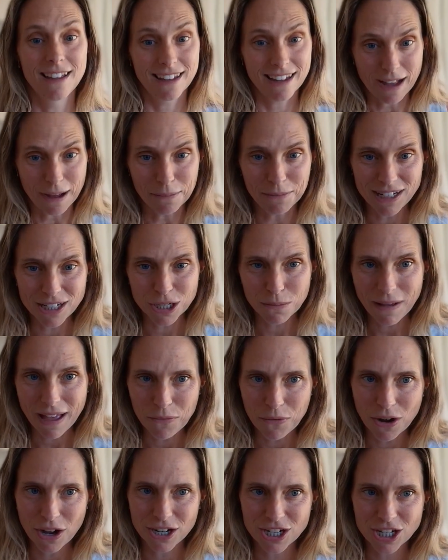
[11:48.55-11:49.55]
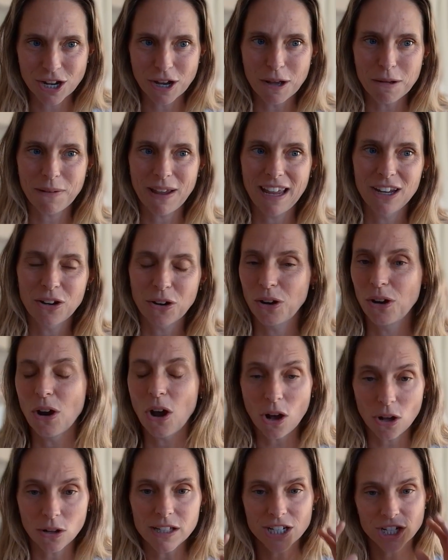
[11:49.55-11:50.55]
come into my workshop and go,
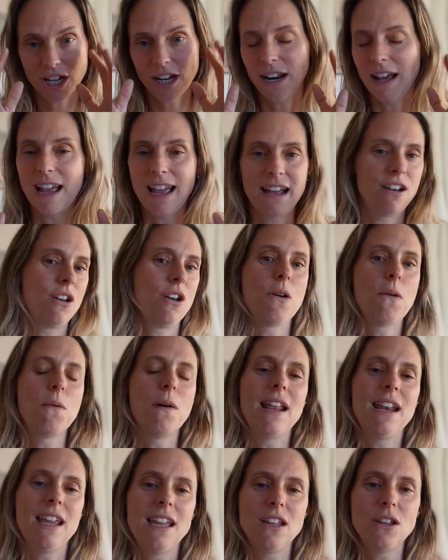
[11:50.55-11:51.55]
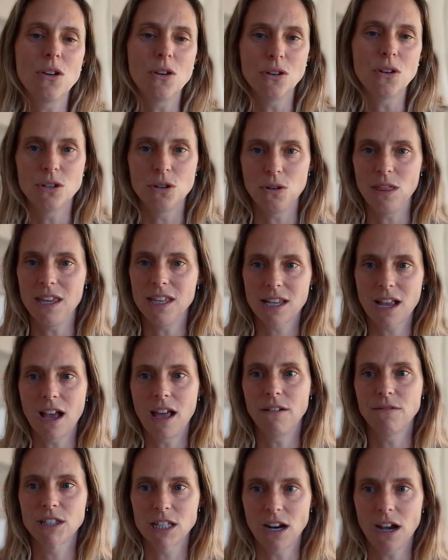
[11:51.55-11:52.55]
holy shit, I had no idea you could do this kind
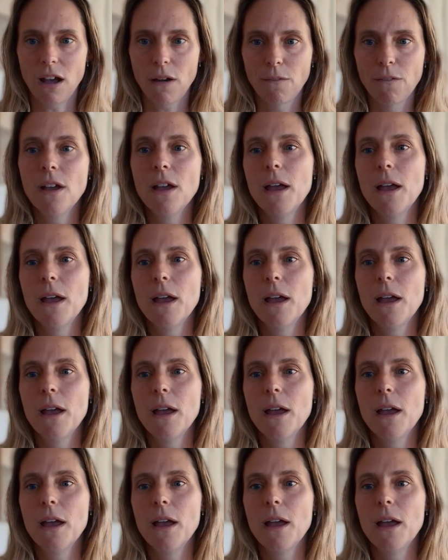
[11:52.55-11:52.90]
of stuff.